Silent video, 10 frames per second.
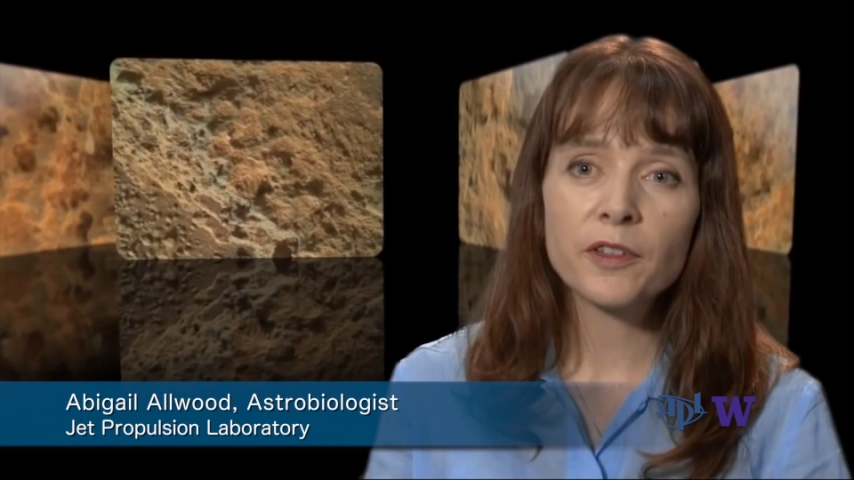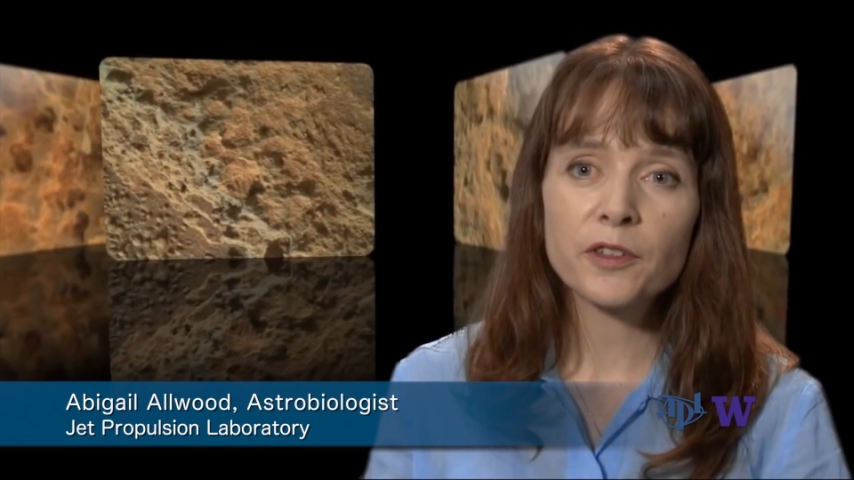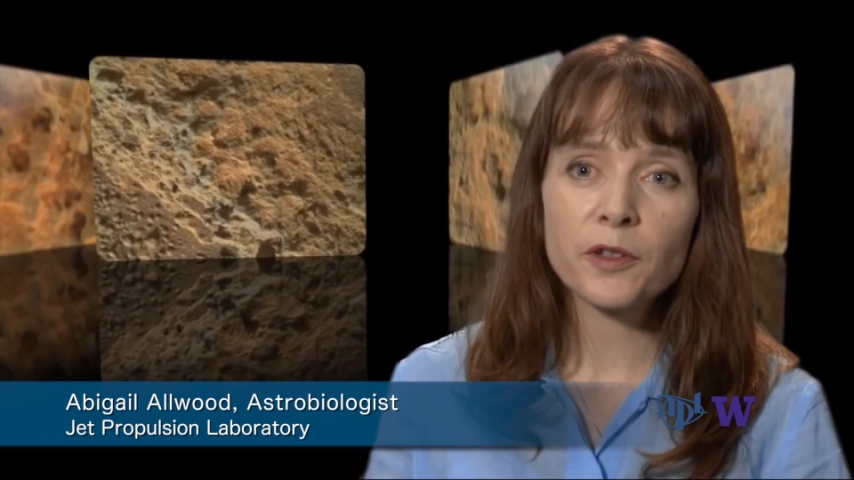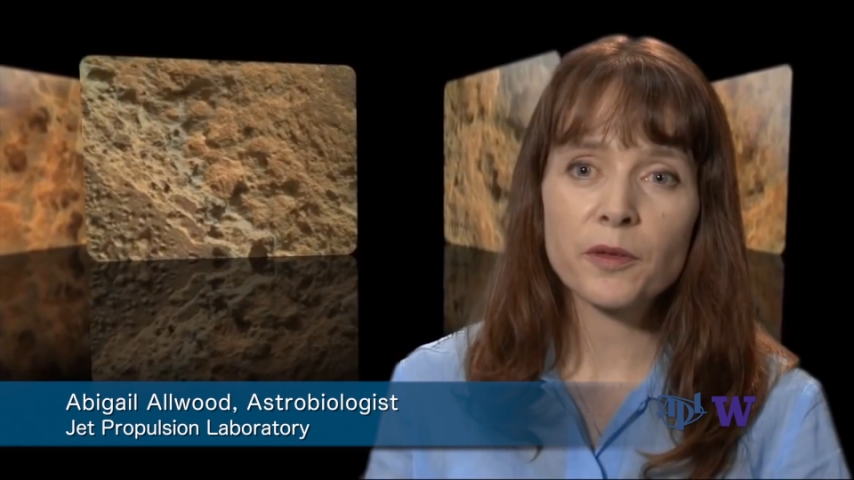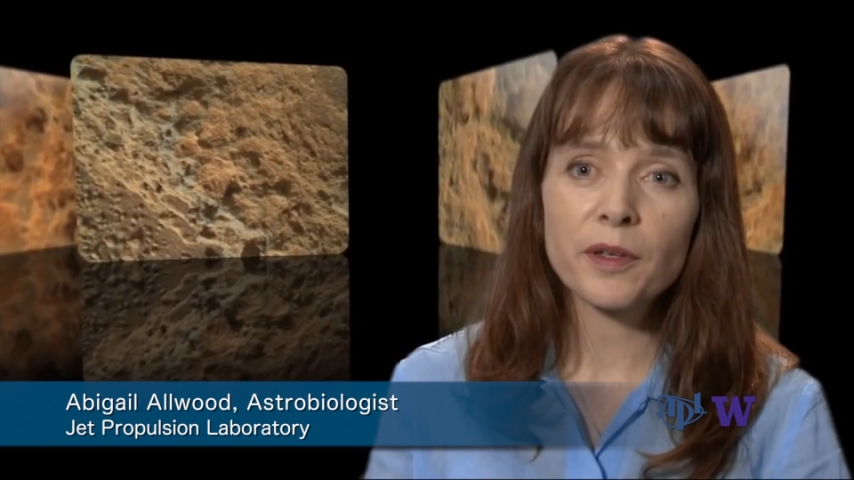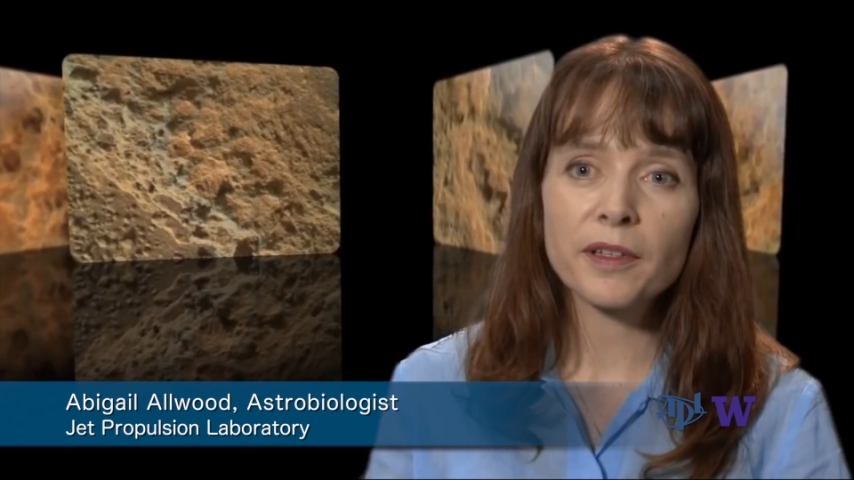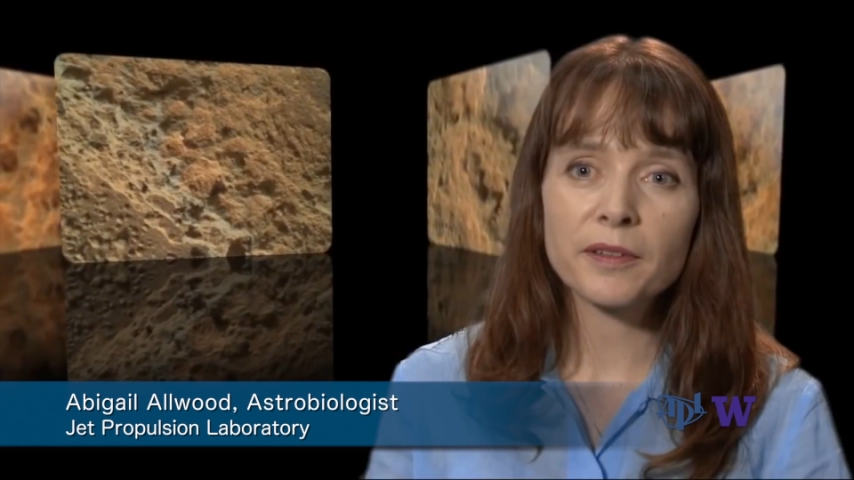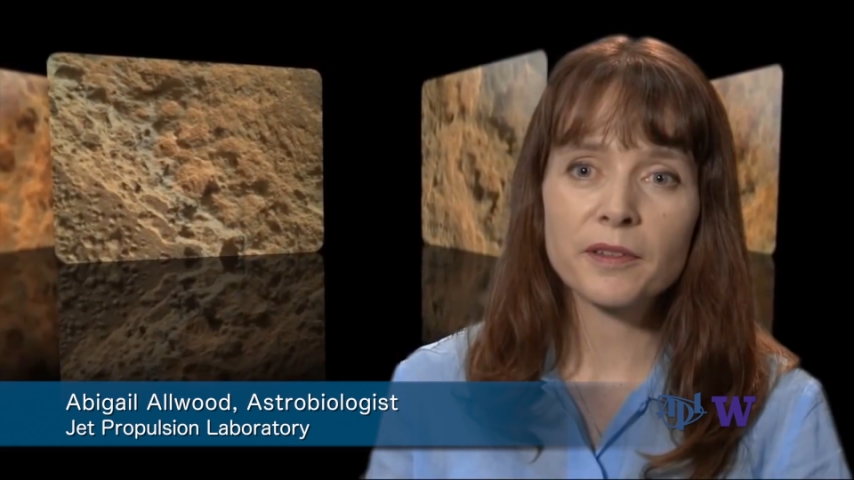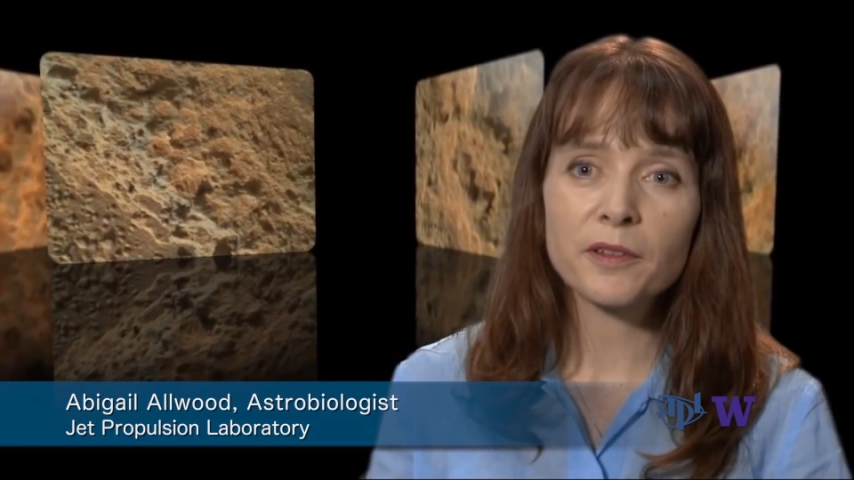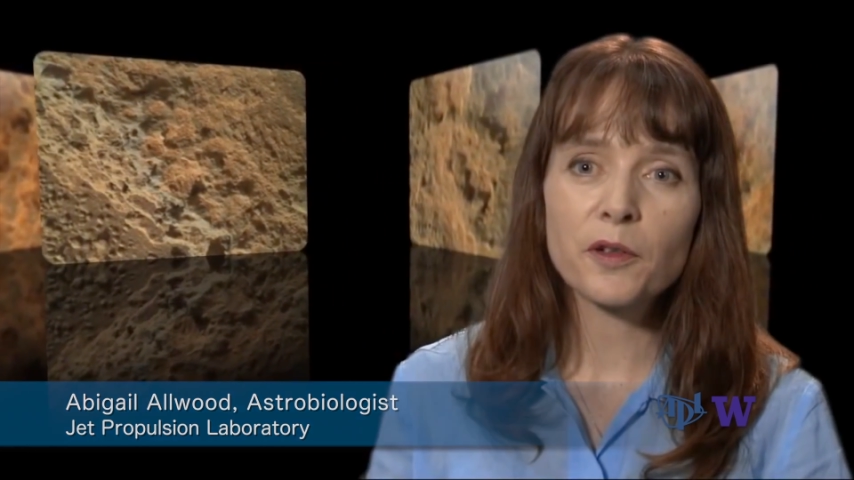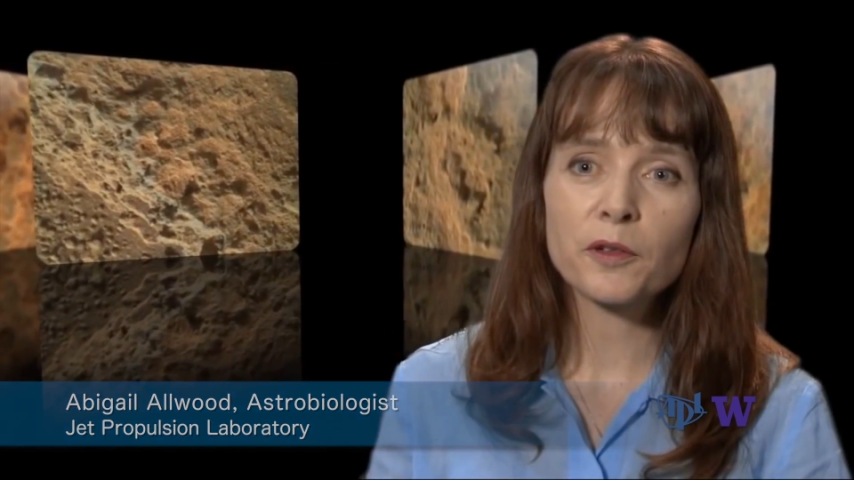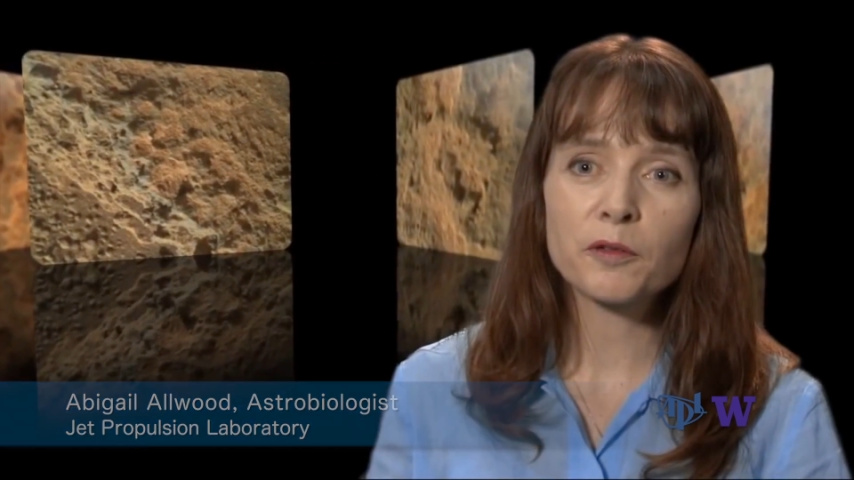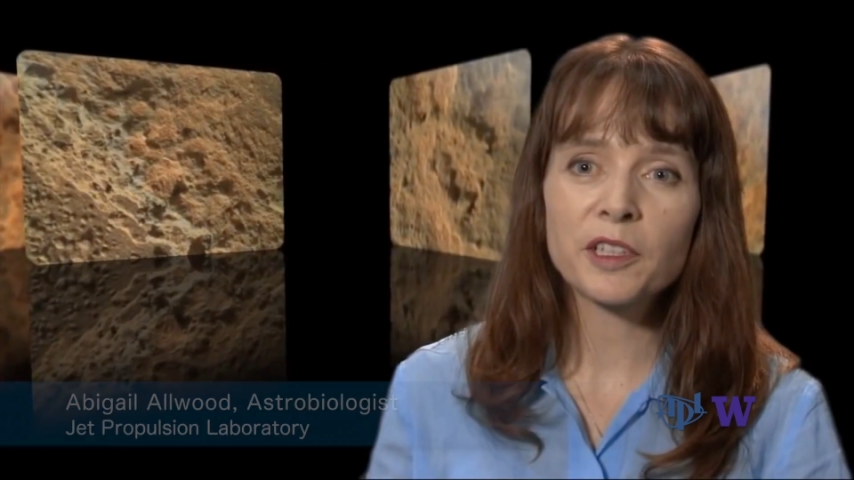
So, uh, not